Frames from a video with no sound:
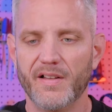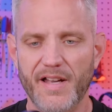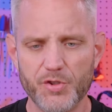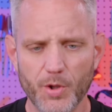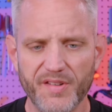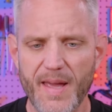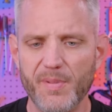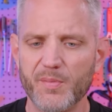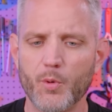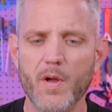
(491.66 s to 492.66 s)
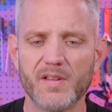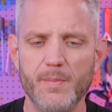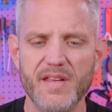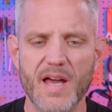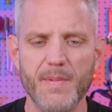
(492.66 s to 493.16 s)
Electrical tape is quickly
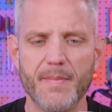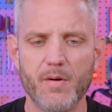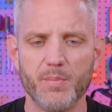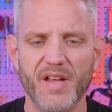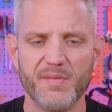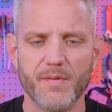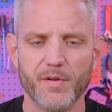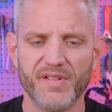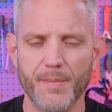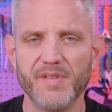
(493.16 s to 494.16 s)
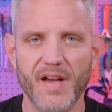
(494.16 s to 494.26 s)
becoming my replacement for zip